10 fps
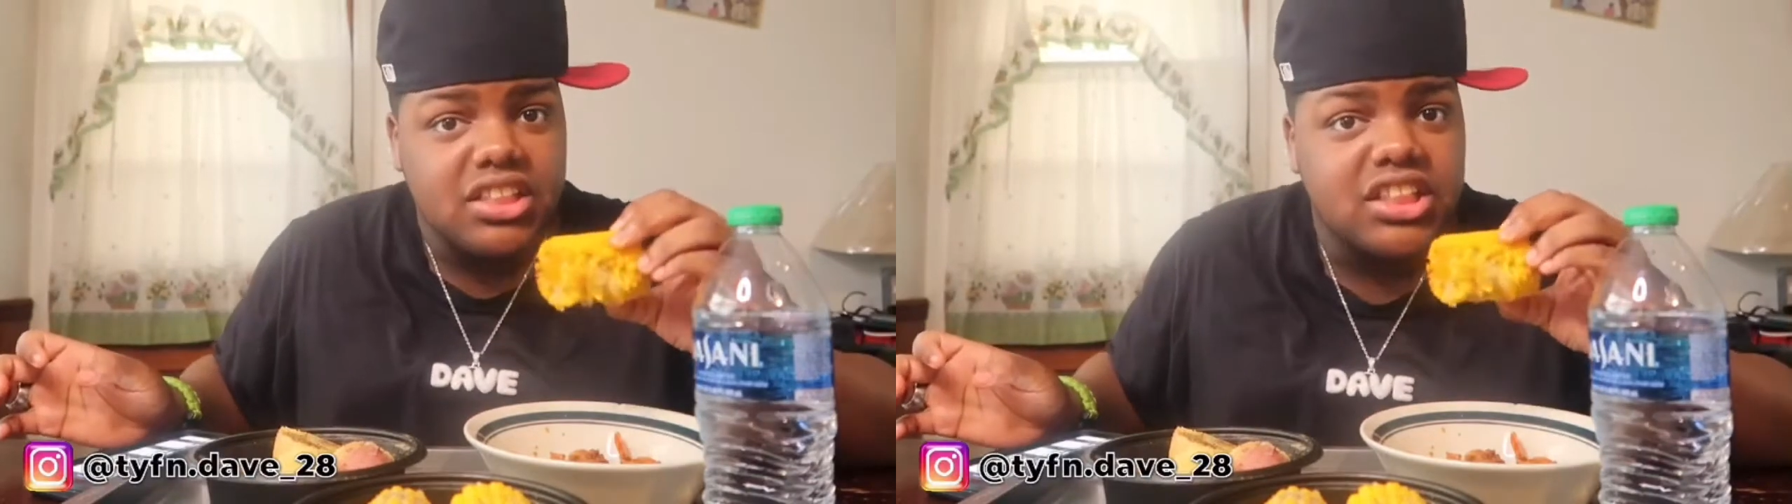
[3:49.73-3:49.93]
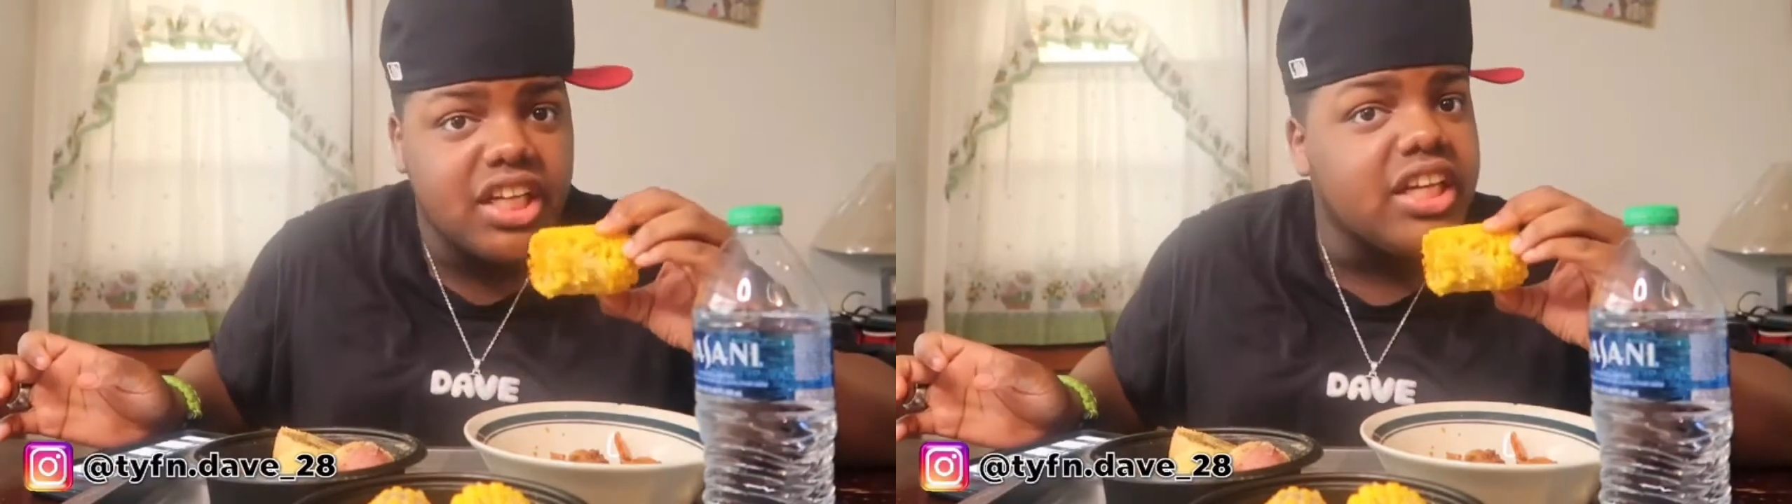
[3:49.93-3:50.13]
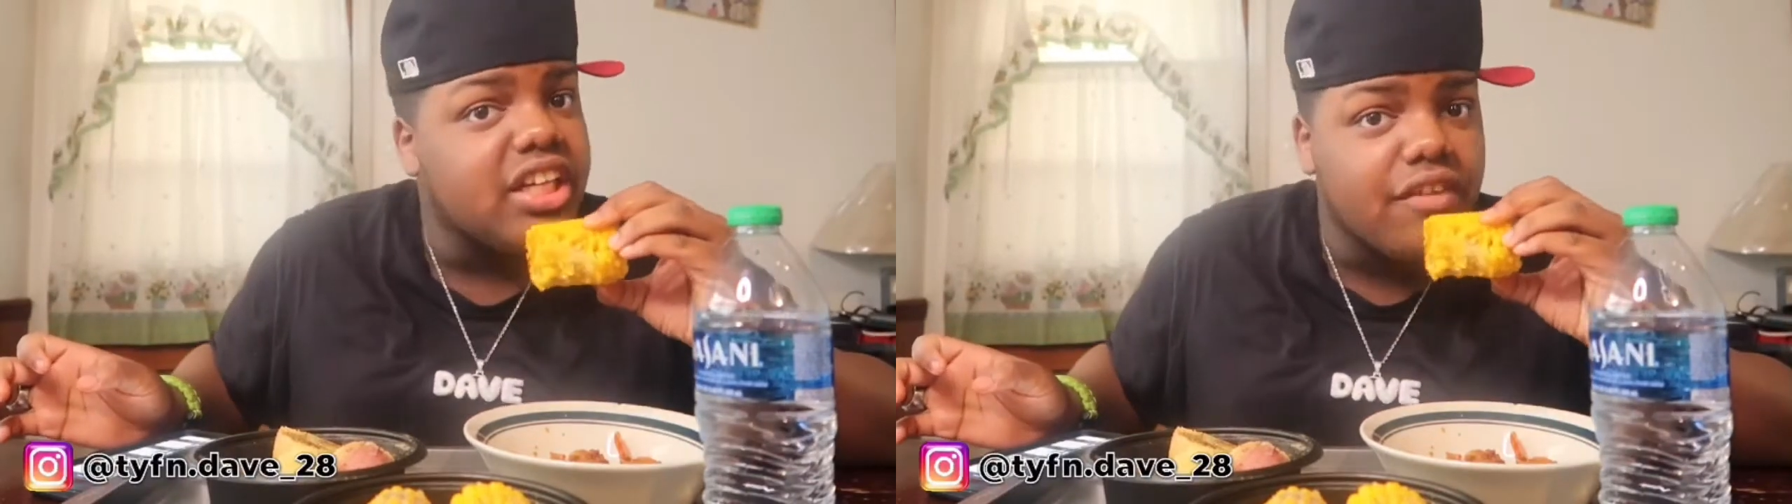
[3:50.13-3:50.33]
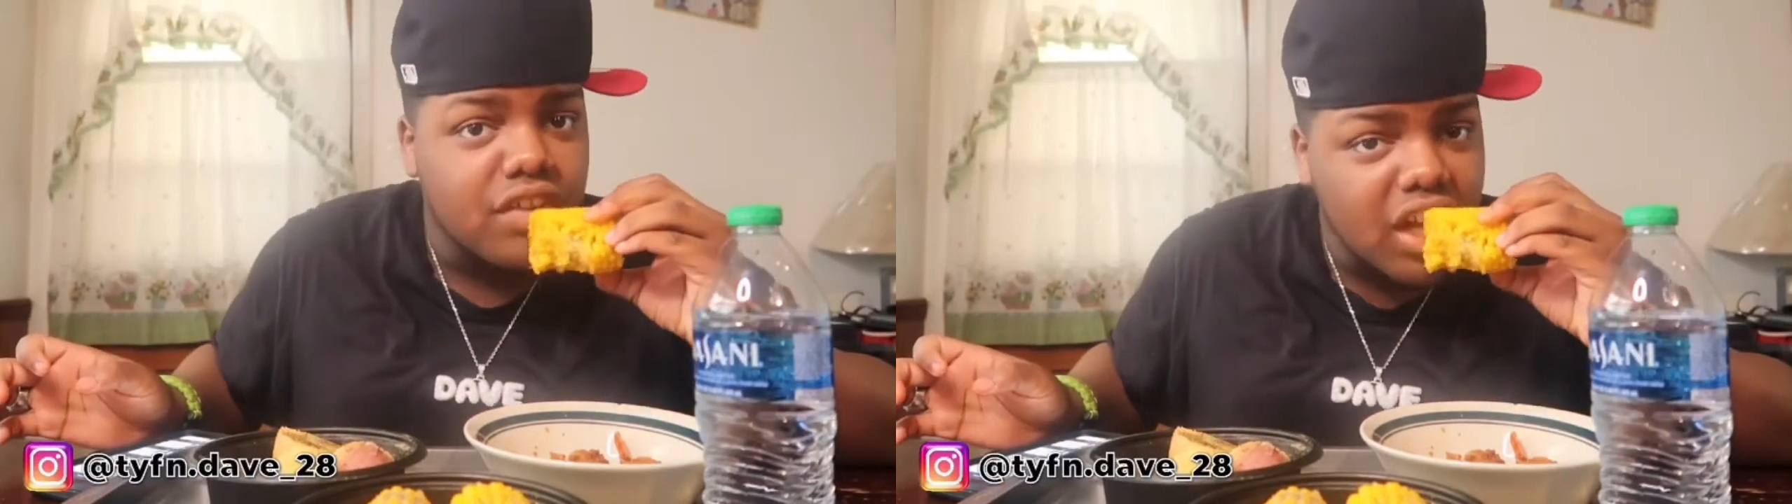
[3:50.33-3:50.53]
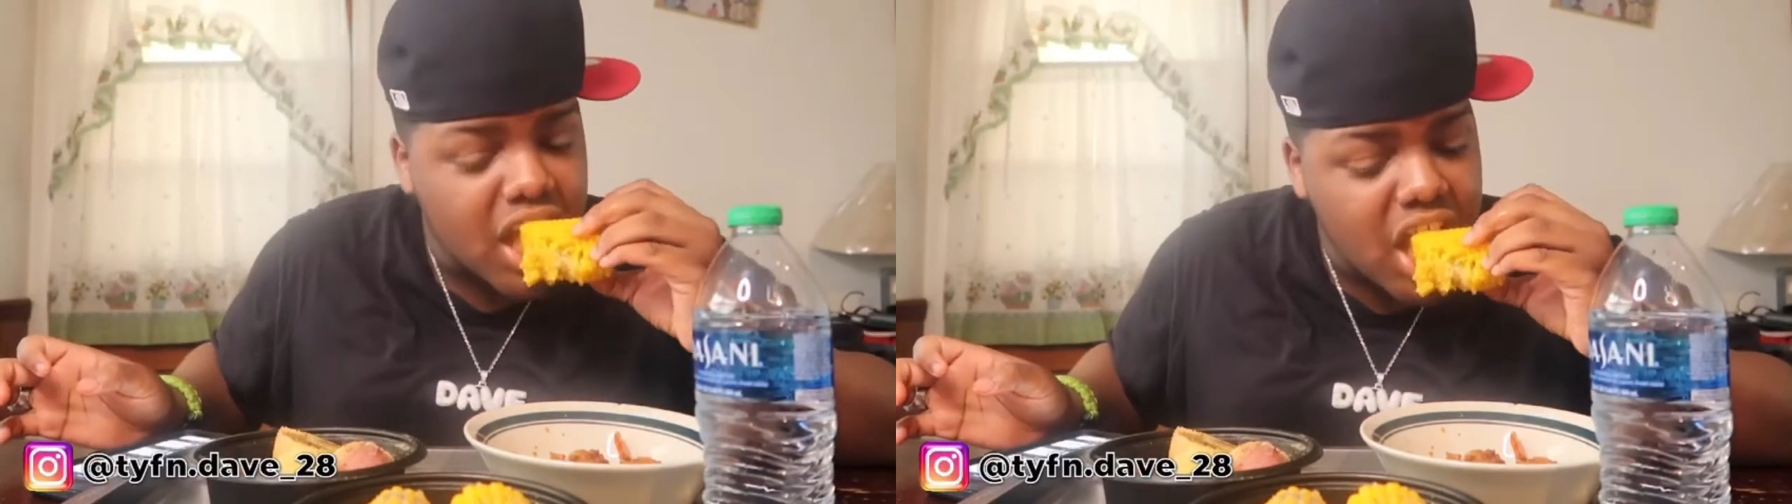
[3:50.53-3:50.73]

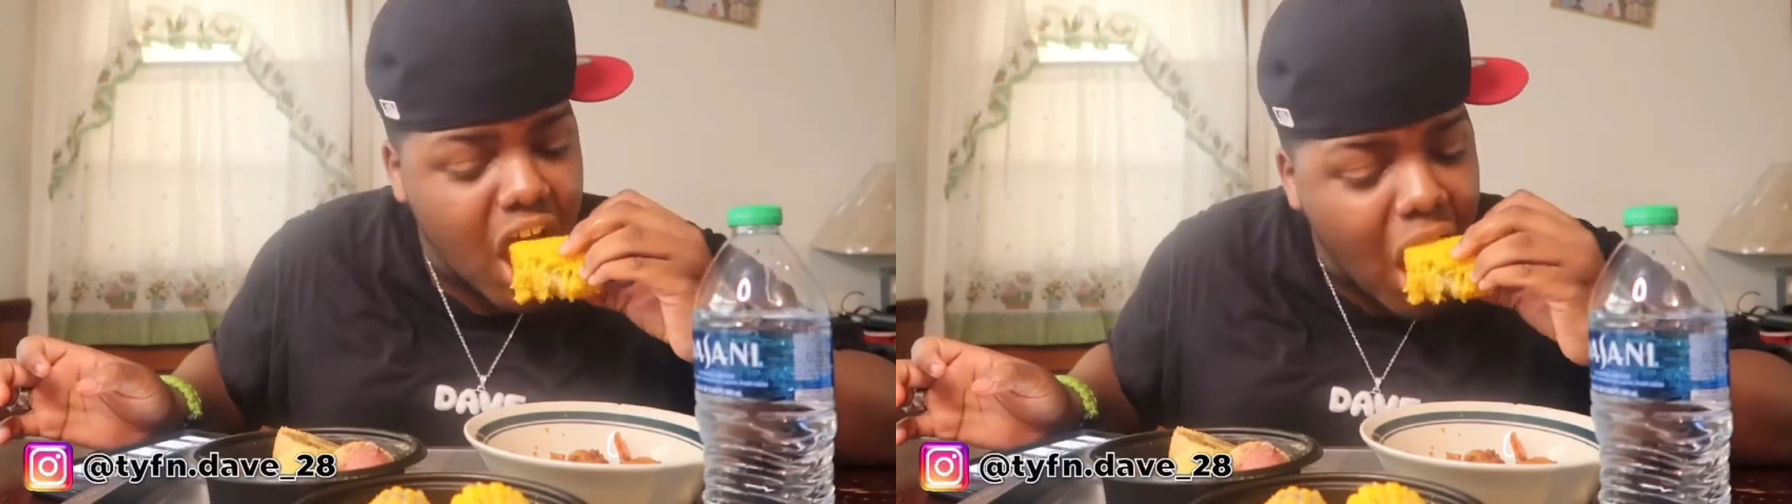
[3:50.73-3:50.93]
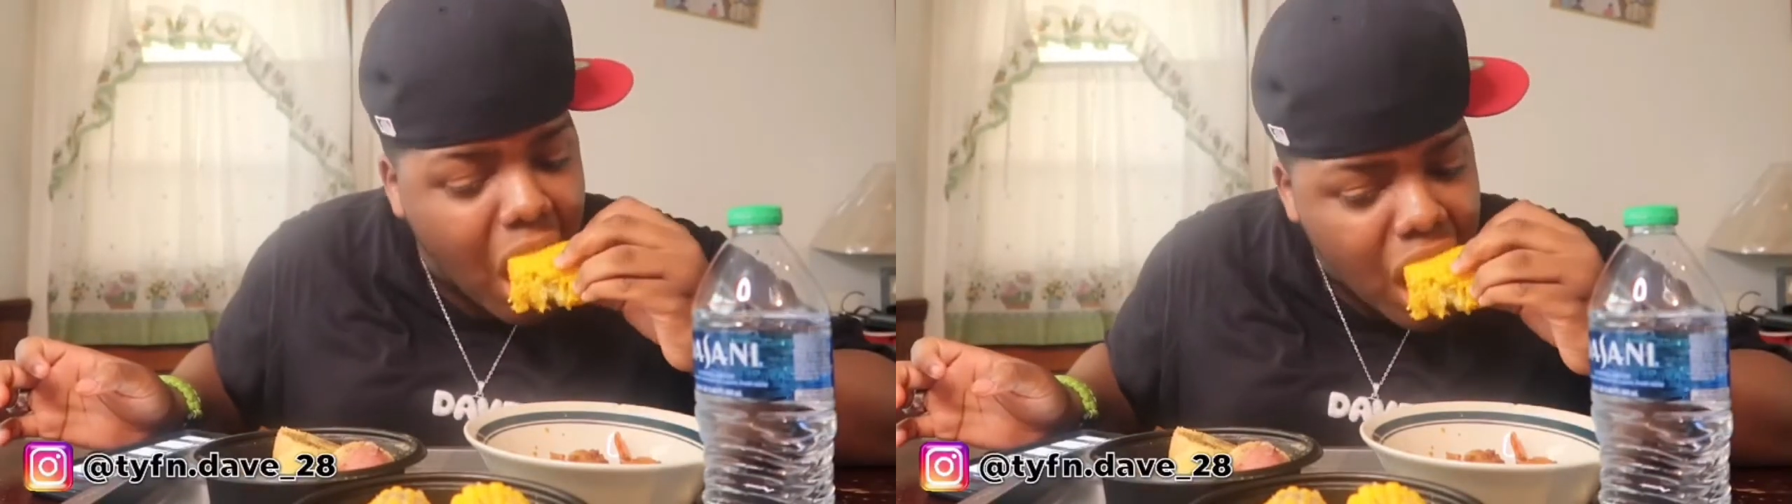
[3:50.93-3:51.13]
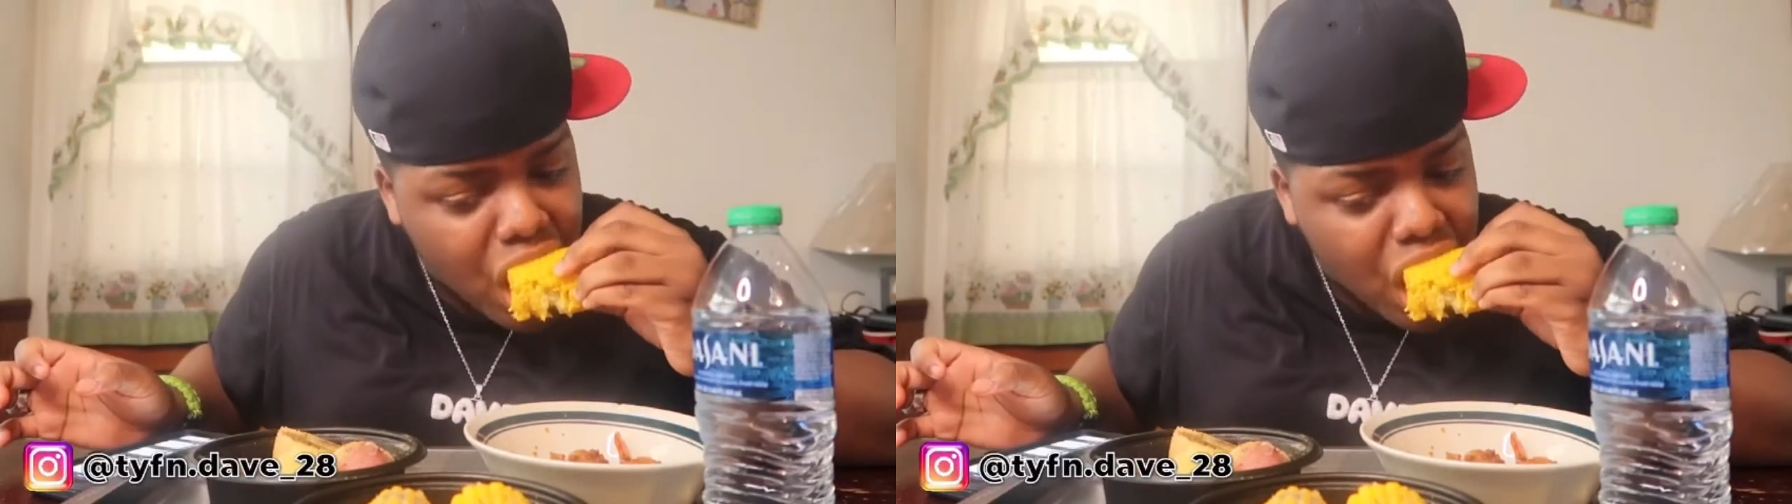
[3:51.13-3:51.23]
differently. You know,